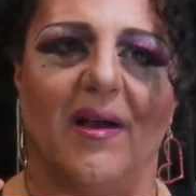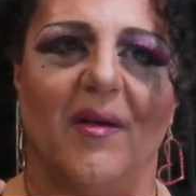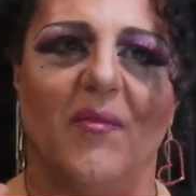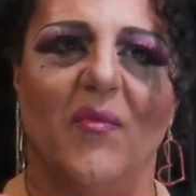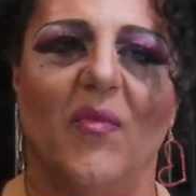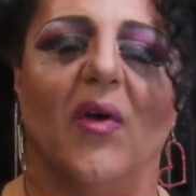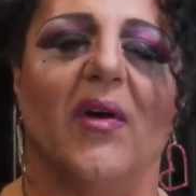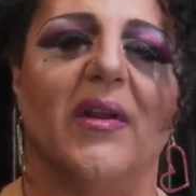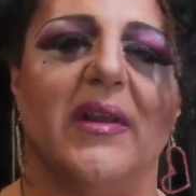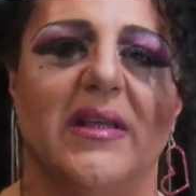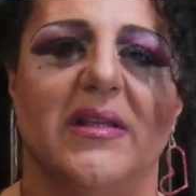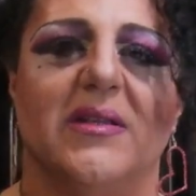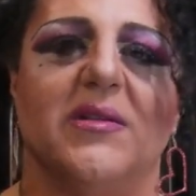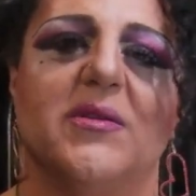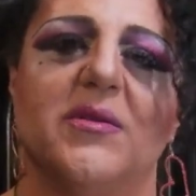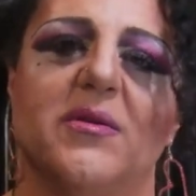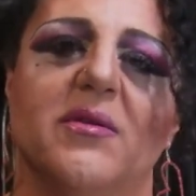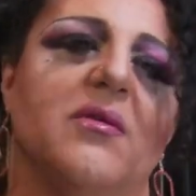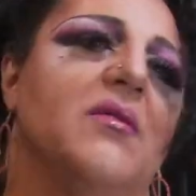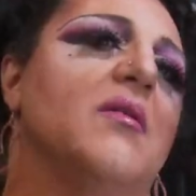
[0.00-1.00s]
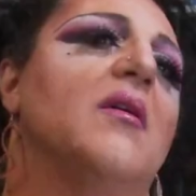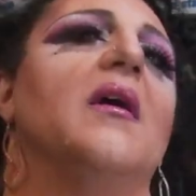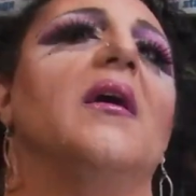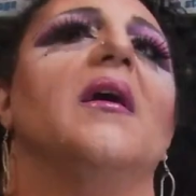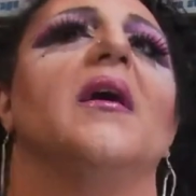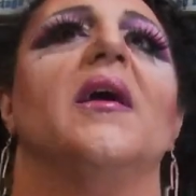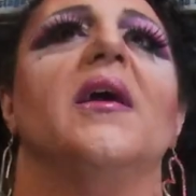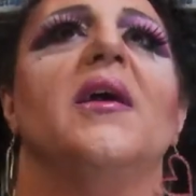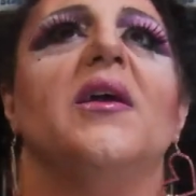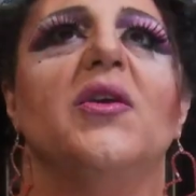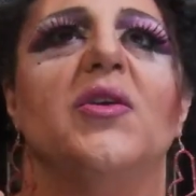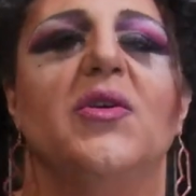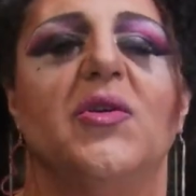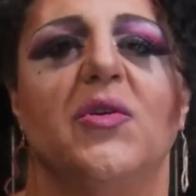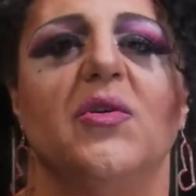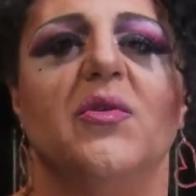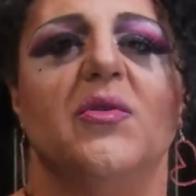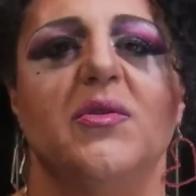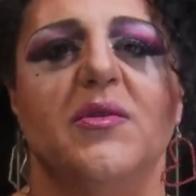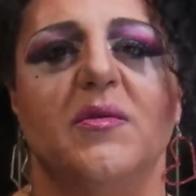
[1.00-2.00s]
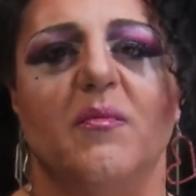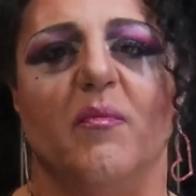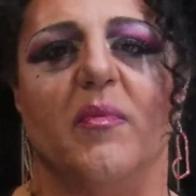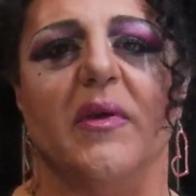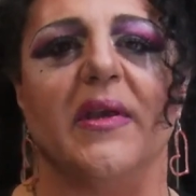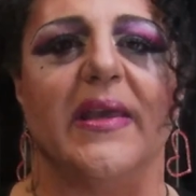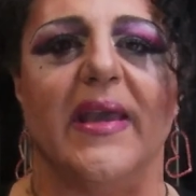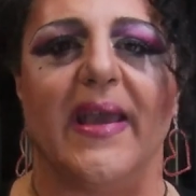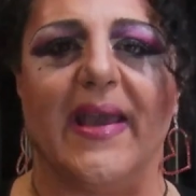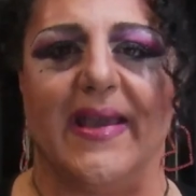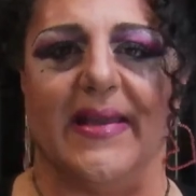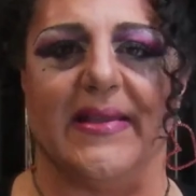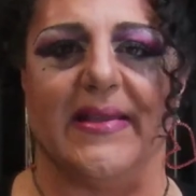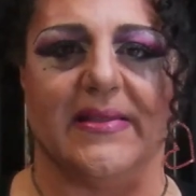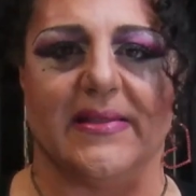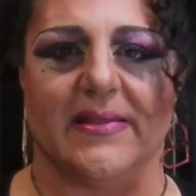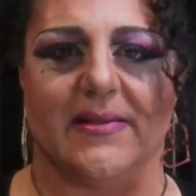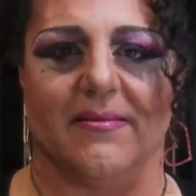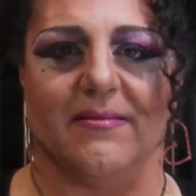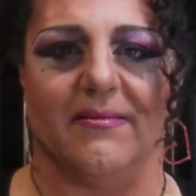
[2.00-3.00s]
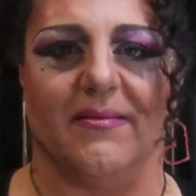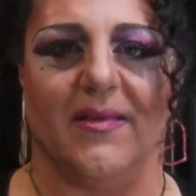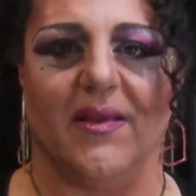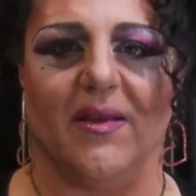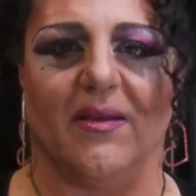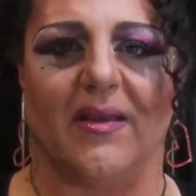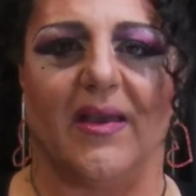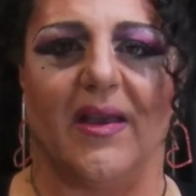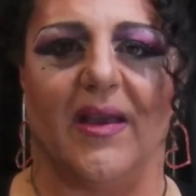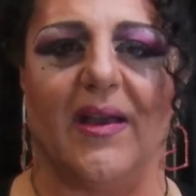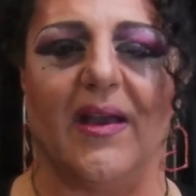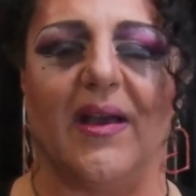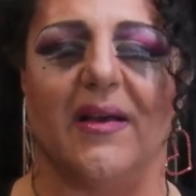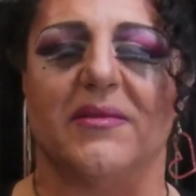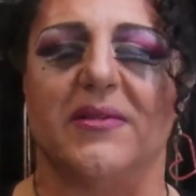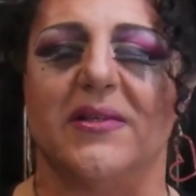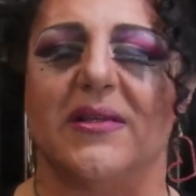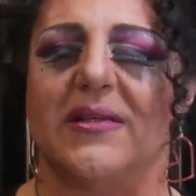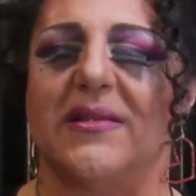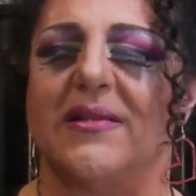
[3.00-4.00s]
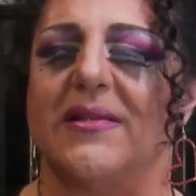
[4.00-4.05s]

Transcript: I'm not into huge big heads. Okay, I